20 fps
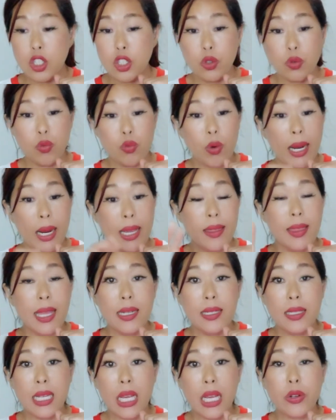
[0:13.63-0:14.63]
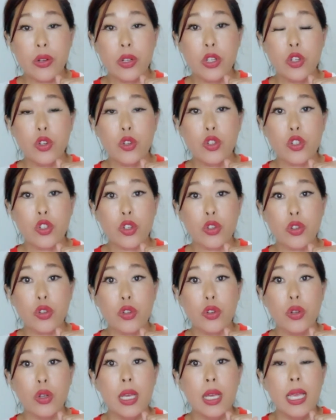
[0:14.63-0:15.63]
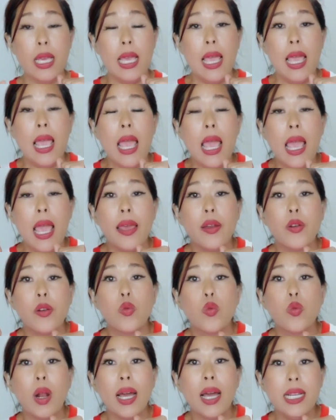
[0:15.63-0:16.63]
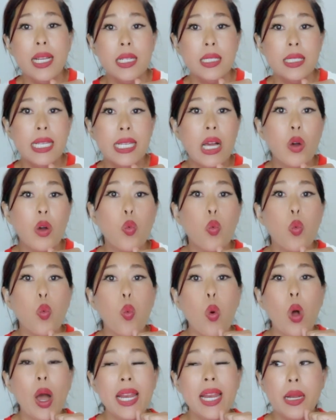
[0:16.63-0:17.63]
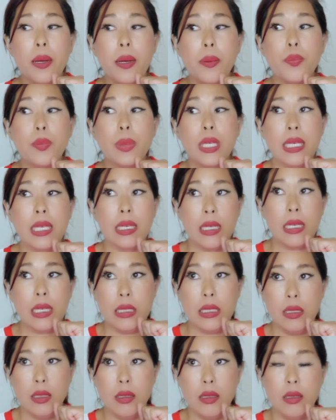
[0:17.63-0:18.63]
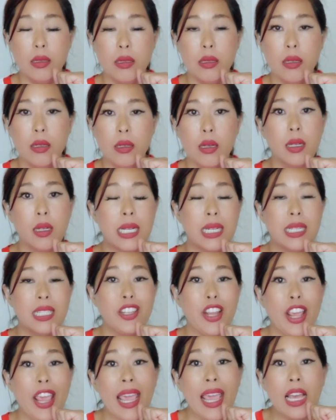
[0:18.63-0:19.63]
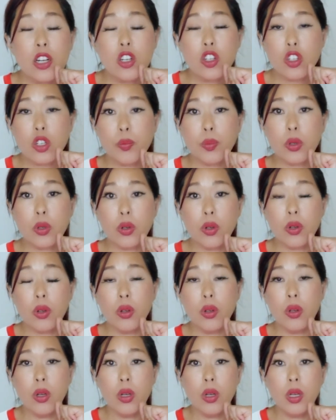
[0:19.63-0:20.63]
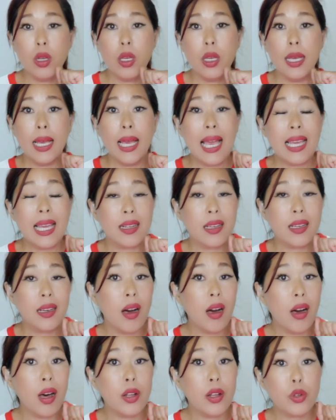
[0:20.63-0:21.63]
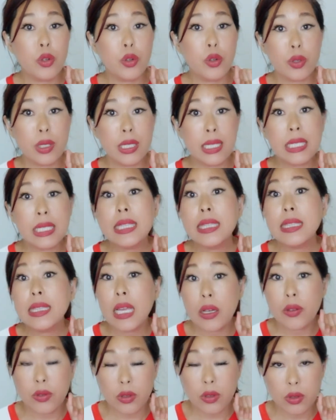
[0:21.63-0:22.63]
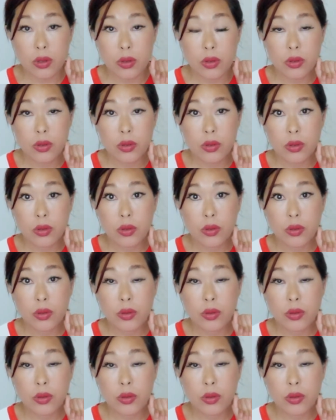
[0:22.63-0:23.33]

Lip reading: And just write that down in your journal and write down what it means on a tangible and concrete level.